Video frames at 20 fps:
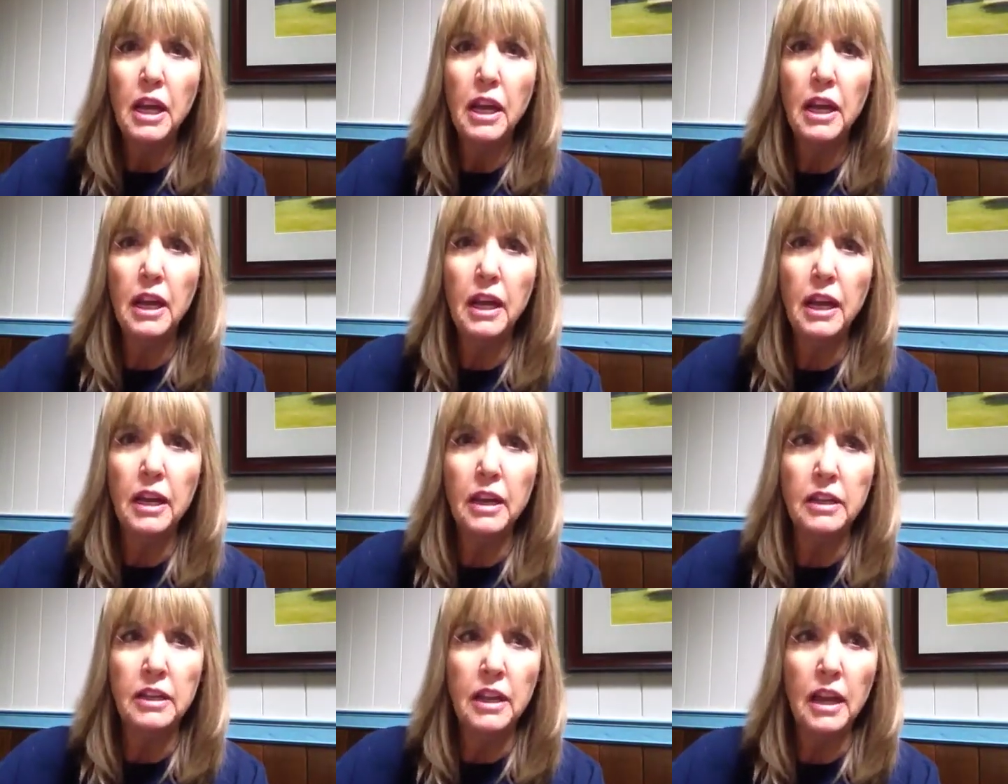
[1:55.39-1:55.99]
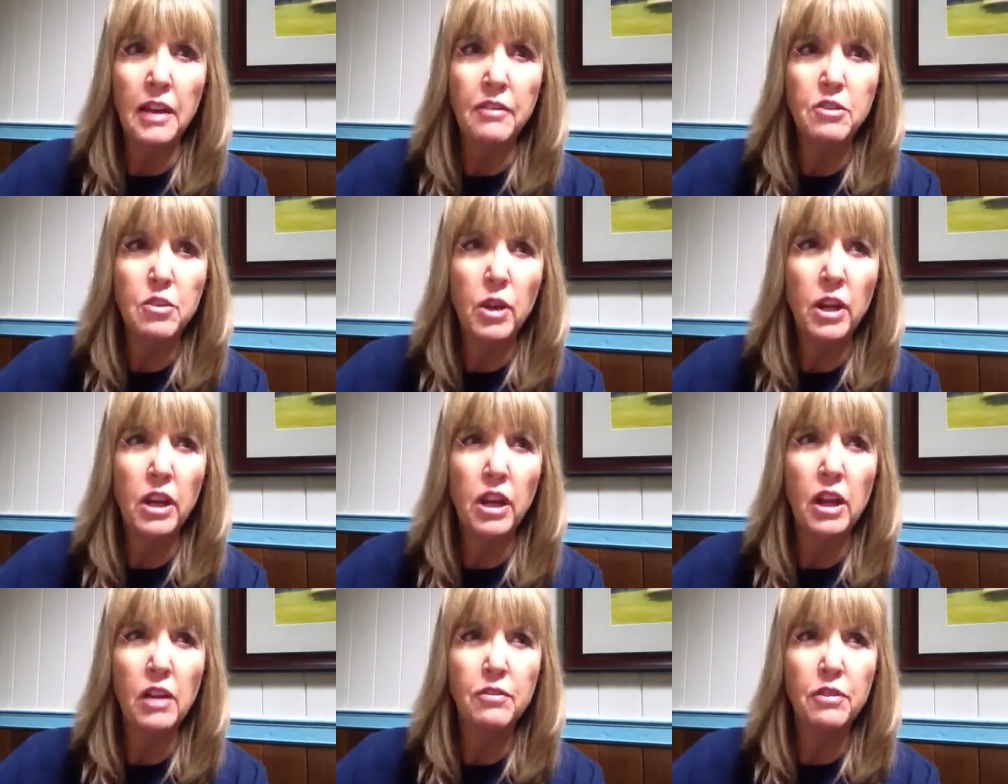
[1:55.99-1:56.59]
and after I
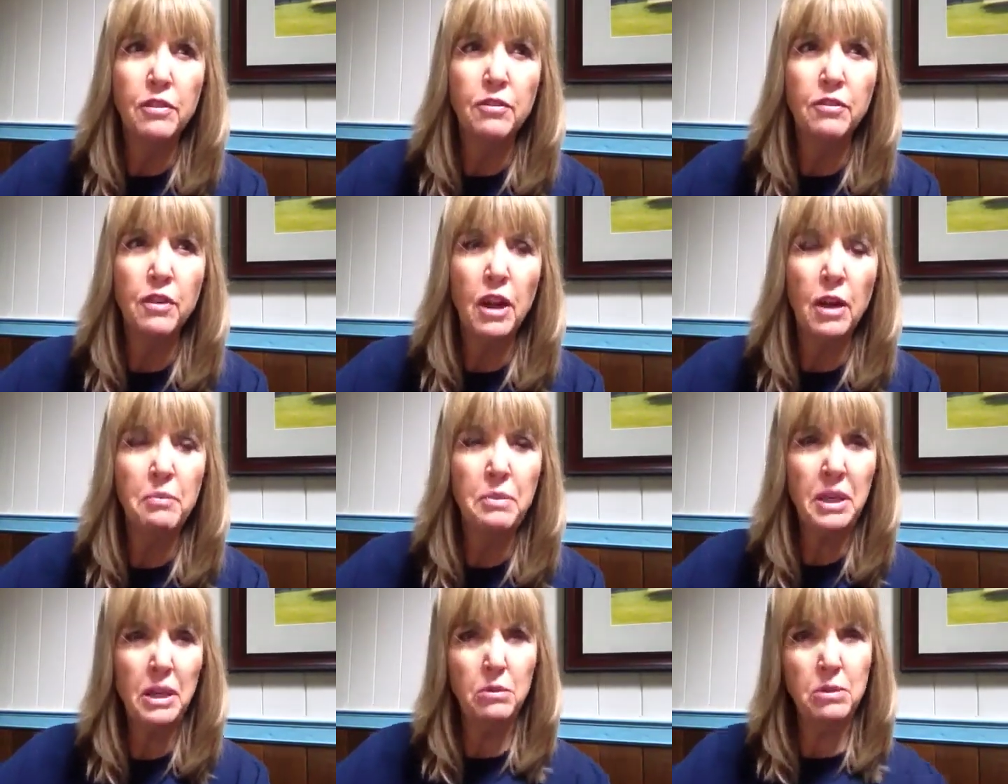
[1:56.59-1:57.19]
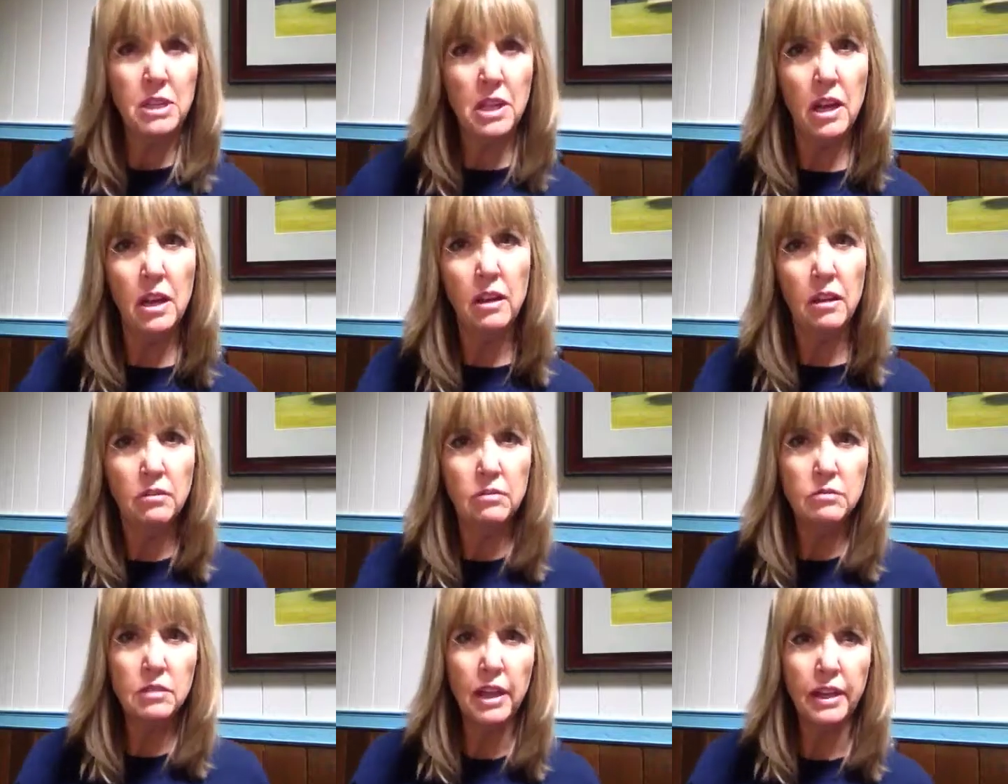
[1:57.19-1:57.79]
got off the phone, I was kind
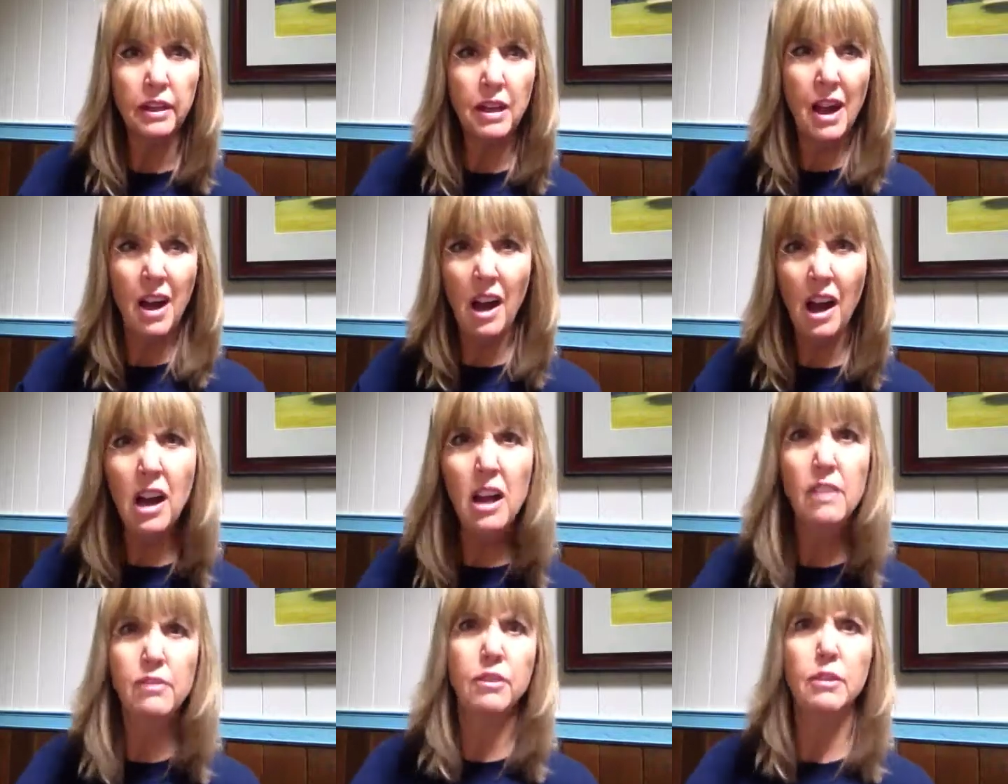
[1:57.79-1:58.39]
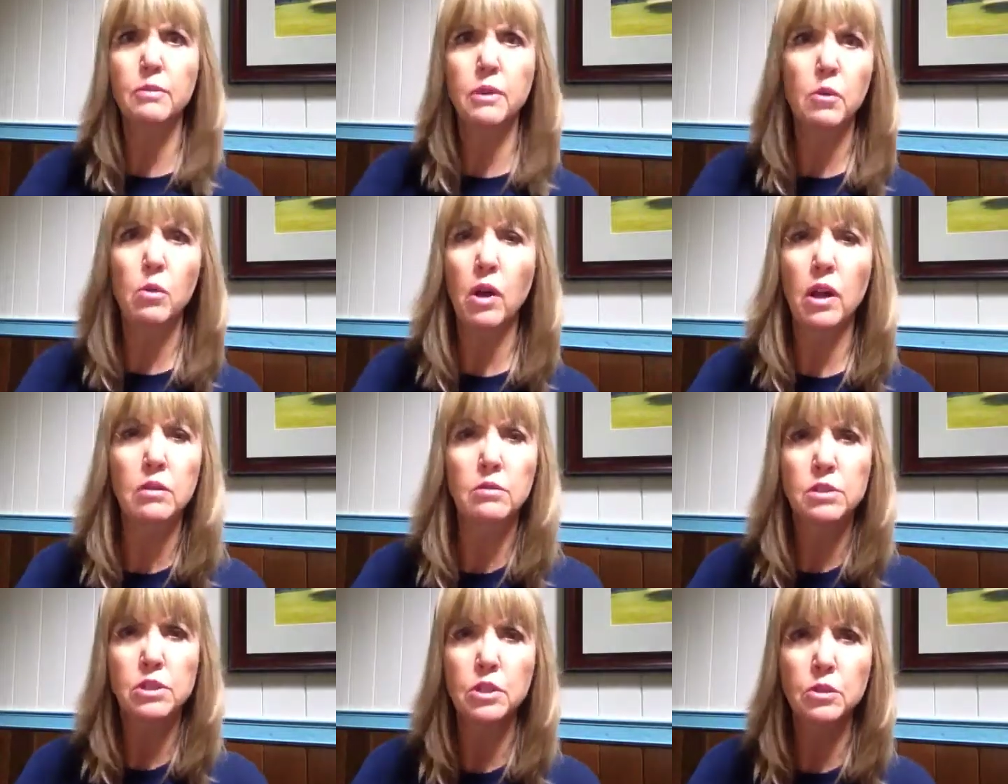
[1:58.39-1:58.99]
of like high from it while
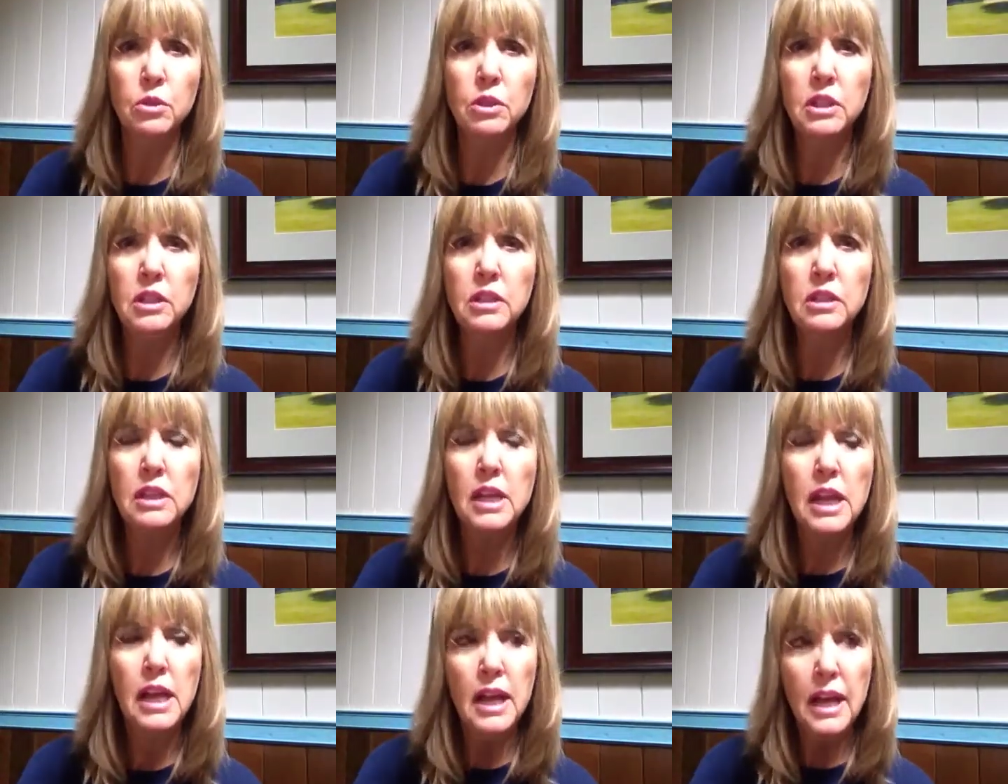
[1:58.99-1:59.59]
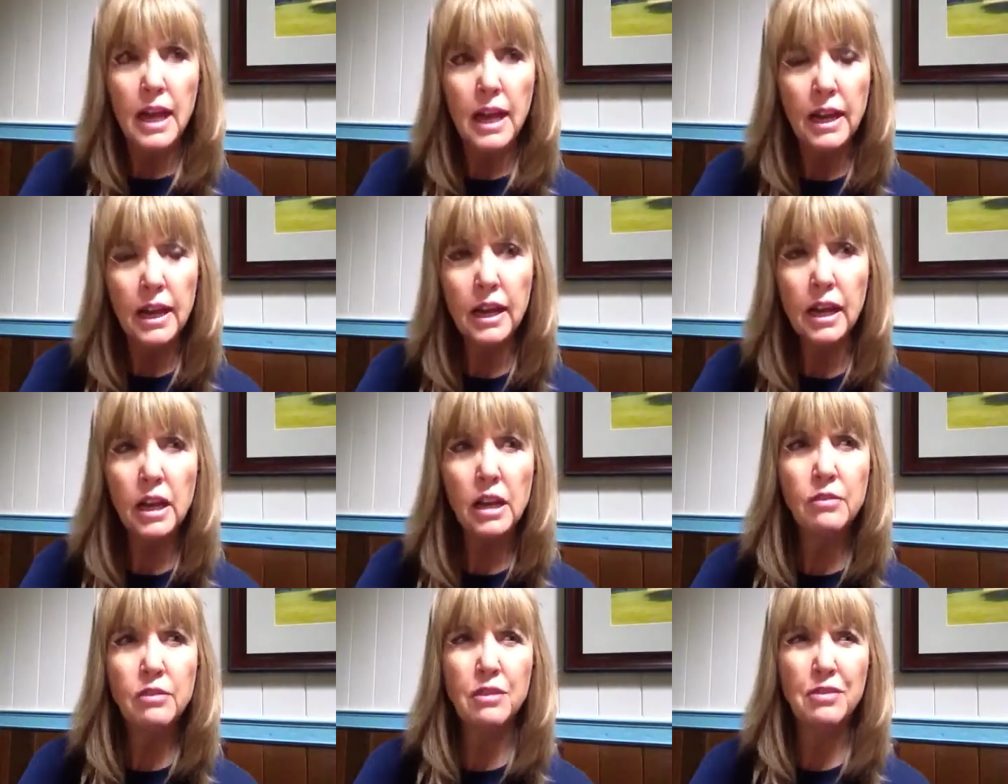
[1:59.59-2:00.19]
I was doing it, and I
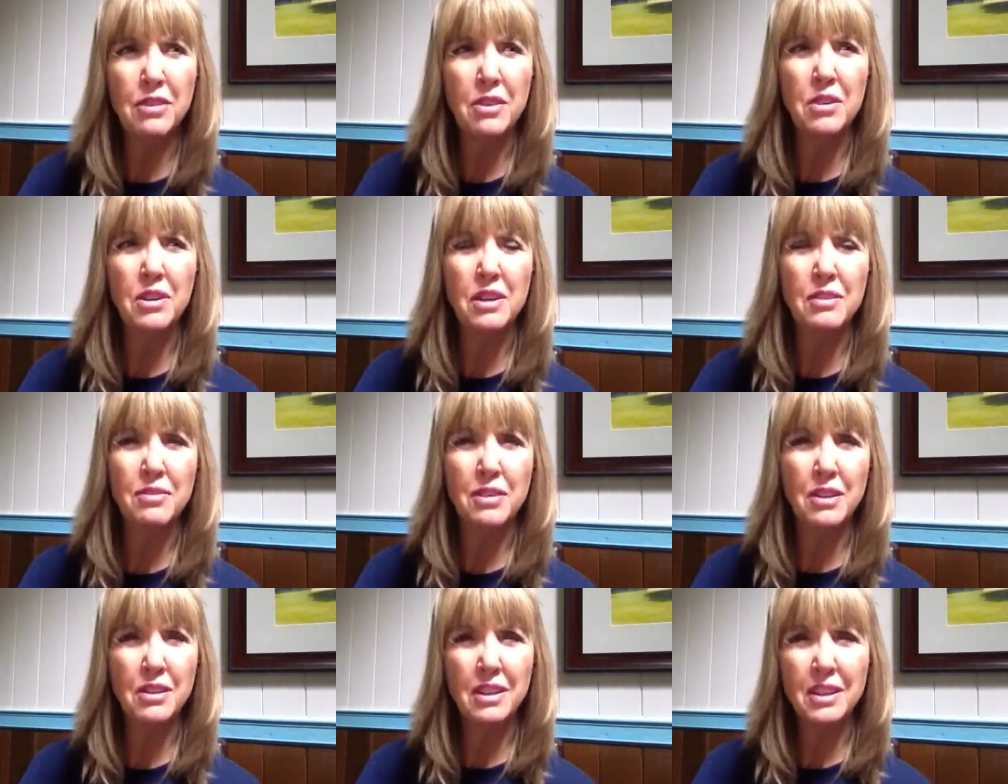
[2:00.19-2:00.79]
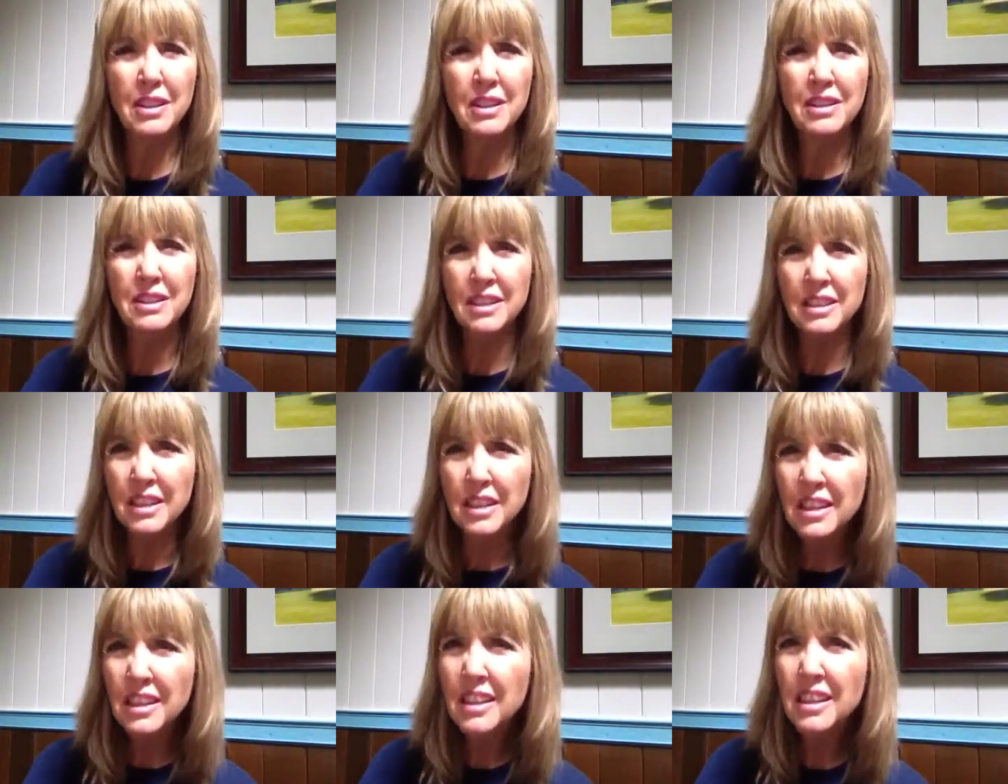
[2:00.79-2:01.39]
got off the phone and I felt kind of
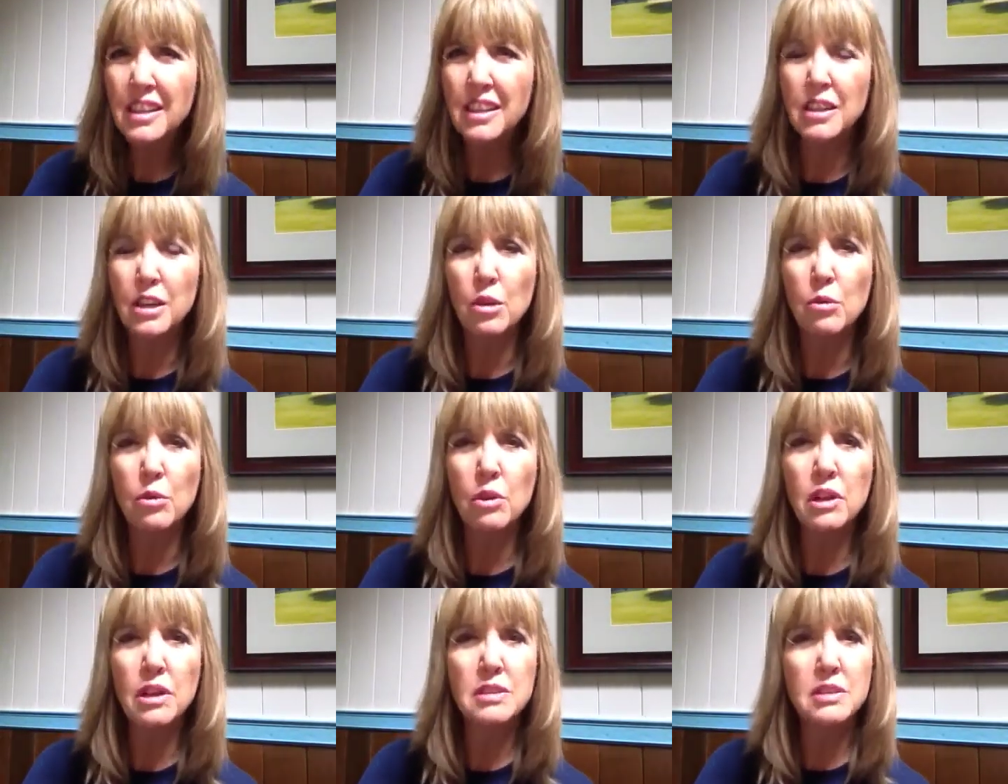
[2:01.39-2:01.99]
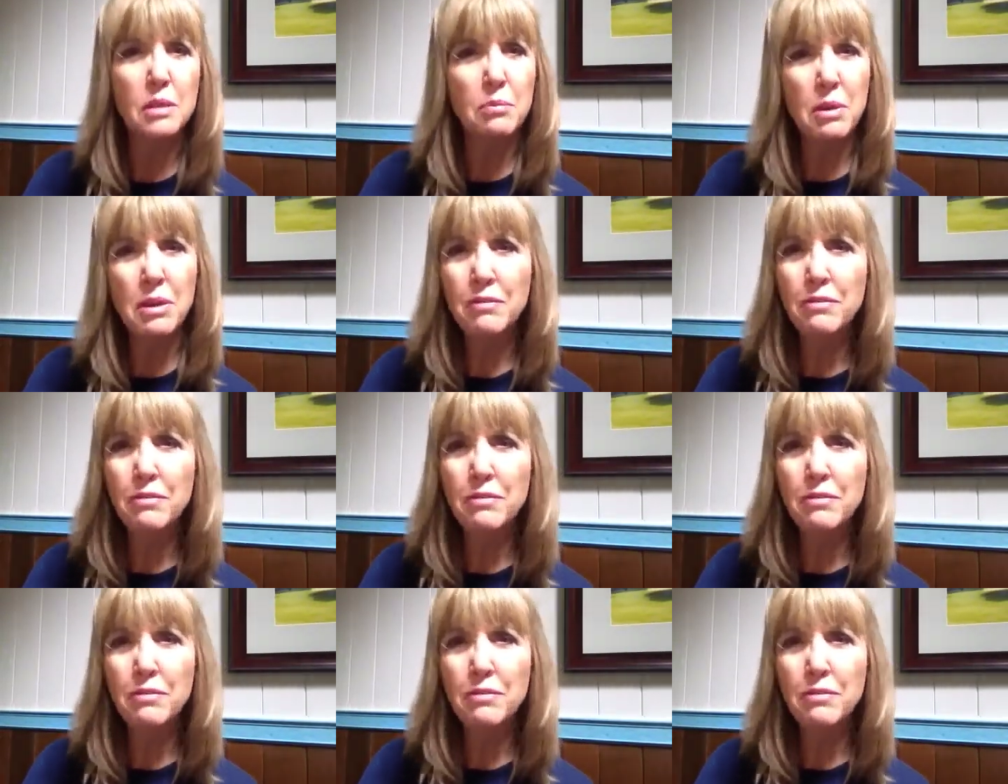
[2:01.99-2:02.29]
yucky, and I realized I'd been